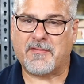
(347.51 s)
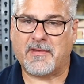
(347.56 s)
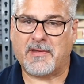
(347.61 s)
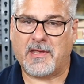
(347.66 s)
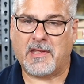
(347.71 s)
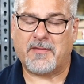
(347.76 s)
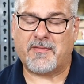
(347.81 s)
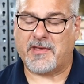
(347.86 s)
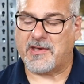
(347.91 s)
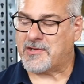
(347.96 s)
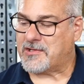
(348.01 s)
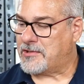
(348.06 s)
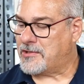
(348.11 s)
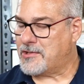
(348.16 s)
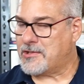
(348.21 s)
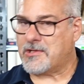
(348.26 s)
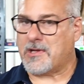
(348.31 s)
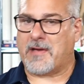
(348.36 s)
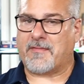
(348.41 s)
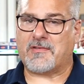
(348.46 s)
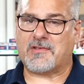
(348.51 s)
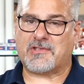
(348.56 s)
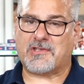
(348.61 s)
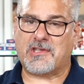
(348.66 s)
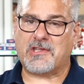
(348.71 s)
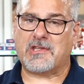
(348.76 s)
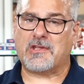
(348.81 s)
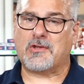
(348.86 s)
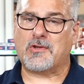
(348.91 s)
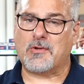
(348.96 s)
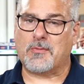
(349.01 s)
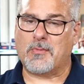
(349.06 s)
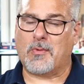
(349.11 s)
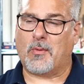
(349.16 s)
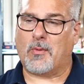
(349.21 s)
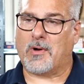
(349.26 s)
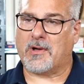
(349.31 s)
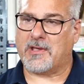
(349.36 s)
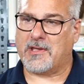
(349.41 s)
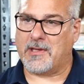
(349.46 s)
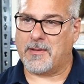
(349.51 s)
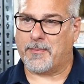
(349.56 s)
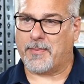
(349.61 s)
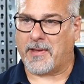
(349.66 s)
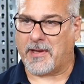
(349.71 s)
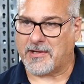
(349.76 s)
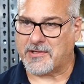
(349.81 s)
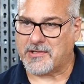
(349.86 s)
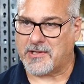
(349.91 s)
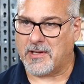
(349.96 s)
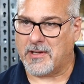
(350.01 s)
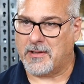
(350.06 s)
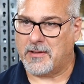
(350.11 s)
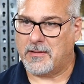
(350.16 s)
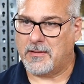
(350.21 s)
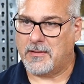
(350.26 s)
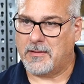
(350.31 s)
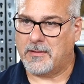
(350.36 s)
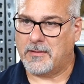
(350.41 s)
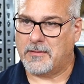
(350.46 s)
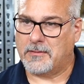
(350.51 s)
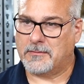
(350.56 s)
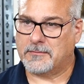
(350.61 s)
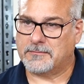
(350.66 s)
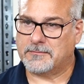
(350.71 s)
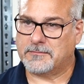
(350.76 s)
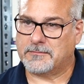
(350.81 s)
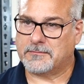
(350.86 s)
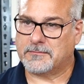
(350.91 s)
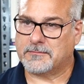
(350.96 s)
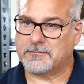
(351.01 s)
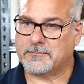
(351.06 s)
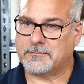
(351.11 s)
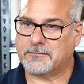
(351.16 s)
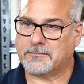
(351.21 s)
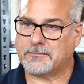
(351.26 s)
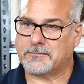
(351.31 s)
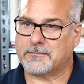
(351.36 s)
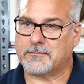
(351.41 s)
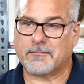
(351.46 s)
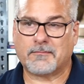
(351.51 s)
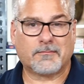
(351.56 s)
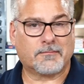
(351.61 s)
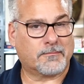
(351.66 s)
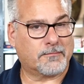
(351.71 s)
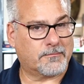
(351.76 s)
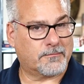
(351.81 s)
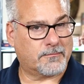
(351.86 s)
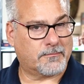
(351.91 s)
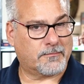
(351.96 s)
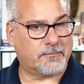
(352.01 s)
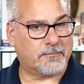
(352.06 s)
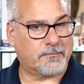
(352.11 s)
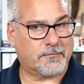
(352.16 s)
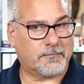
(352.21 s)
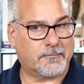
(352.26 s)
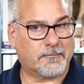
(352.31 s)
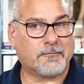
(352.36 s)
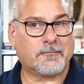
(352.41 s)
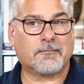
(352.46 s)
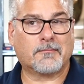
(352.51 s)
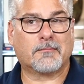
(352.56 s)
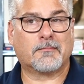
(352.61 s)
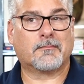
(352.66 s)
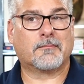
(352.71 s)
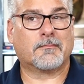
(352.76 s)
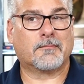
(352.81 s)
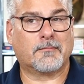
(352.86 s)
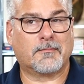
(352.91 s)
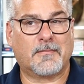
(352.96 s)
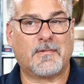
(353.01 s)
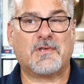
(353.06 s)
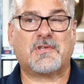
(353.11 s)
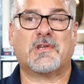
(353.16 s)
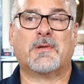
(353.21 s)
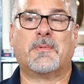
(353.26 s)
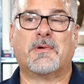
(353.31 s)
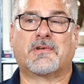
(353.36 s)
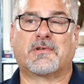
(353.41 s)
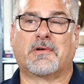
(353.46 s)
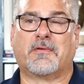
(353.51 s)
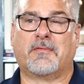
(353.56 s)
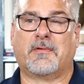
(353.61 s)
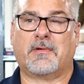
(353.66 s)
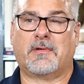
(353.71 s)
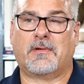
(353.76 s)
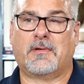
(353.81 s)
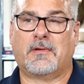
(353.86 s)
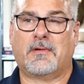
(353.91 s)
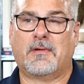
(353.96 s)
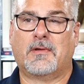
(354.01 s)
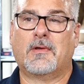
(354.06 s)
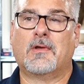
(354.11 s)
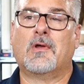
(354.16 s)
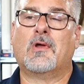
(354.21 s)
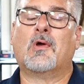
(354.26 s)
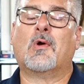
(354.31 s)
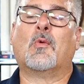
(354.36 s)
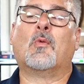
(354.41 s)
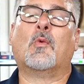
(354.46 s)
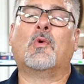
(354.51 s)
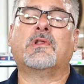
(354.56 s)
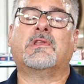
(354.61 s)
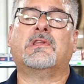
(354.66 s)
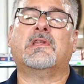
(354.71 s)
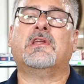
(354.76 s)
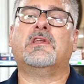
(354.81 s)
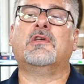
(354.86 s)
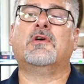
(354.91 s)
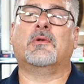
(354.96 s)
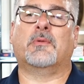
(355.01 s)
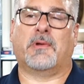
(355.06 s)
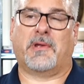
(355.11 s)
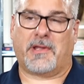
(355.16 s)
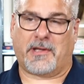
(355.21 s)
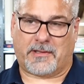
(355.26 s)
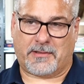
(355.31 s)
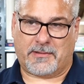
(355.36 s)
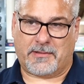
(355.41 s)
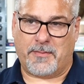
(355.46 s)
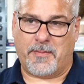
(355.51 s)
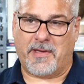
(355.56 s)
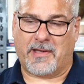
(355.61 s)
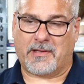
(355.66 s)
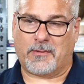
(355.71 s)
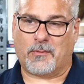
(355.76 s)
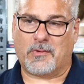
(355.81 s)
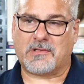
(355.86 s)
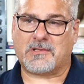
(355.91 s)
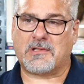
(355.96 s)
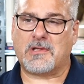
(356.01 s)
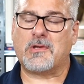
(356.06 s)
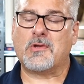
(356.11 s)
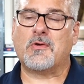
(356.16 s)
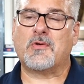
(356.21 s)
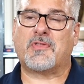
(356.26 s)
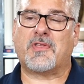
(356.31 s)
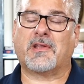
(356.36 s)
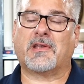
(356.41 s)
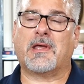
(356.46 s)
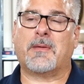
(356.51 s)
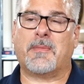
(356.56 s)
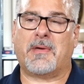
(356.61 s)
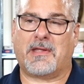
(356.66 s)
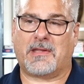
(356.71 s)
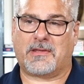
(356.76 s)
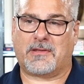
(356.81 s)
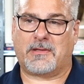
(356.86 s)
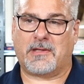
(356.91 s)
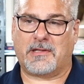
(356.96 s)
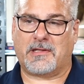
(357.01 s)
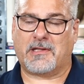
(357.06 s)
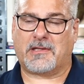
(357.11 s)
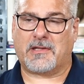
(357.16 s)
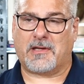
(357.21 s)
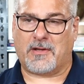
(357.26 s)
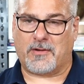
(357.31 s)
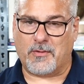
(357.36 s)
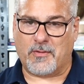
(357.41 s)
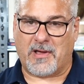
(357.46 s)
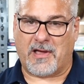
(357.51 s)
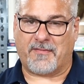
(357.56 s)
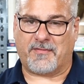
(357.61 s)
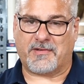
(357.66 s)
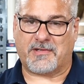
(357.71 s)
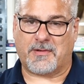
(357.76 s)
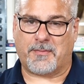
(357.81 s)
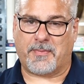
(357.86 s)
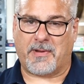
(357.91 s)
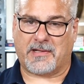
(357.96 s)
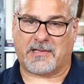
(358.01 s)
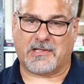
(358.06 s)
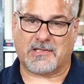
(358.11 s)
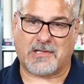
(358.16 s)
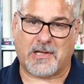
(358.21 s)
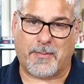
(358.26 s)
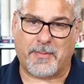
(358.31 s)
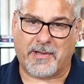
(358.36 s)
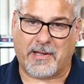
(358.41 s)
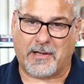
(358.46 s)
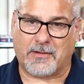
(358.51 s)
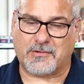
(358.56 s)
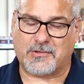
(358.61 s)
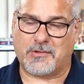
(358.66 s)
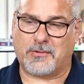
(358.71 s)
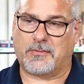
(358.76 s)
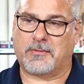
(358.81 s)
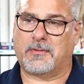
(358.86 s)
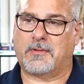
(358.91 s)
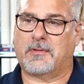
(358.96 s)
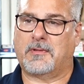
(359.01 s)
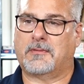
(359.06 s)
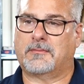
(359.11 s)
of innovation, did you, have you seen the new Milwaukee Impacts yet? I haven't physically seen it. You seen a picture of it? Seen pictures of it. What did they do to it, Nick? To make what's the new thing they made? They did to the new half-inch impact that's coming out soon.